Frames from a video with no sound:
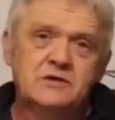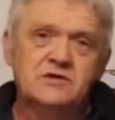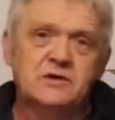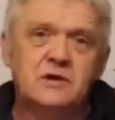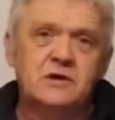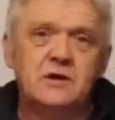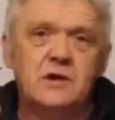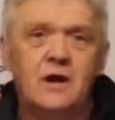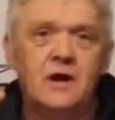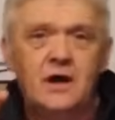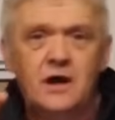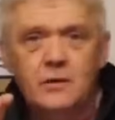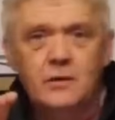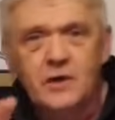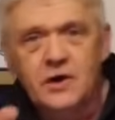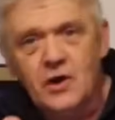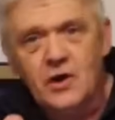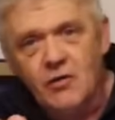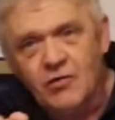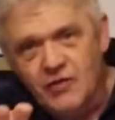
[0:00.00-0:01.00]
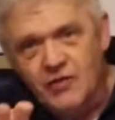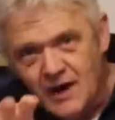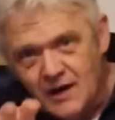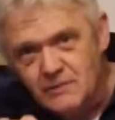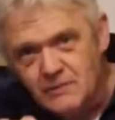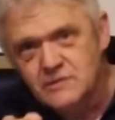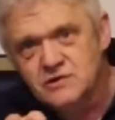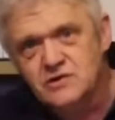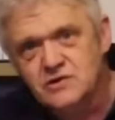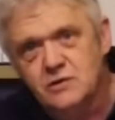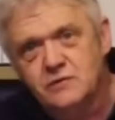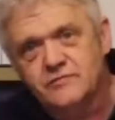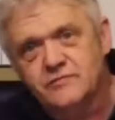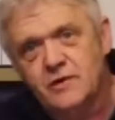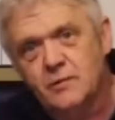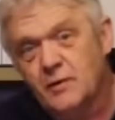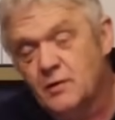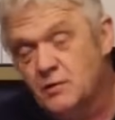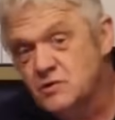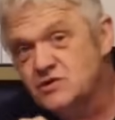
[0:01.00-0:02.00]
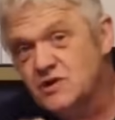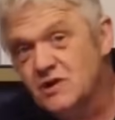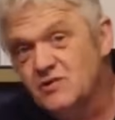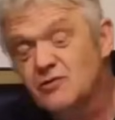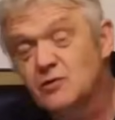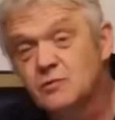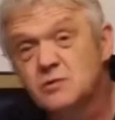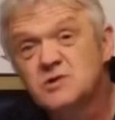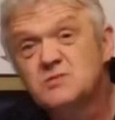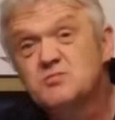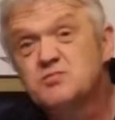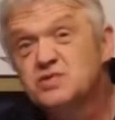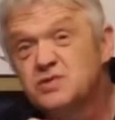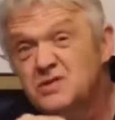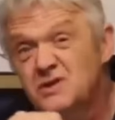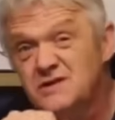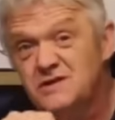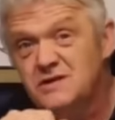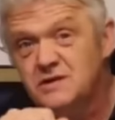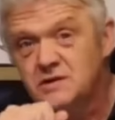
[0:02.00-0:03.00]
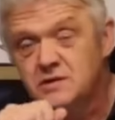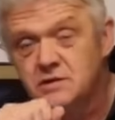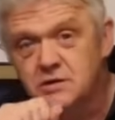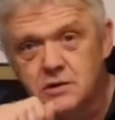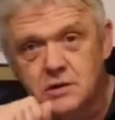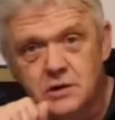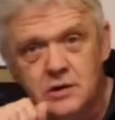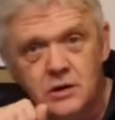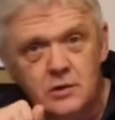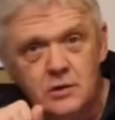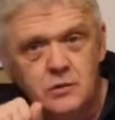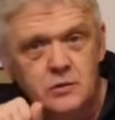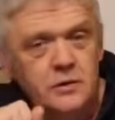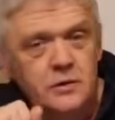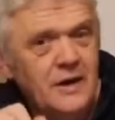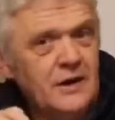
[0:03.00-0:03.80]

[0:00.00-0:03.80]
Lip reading: So we got that result from it, which I thought was pretty cool.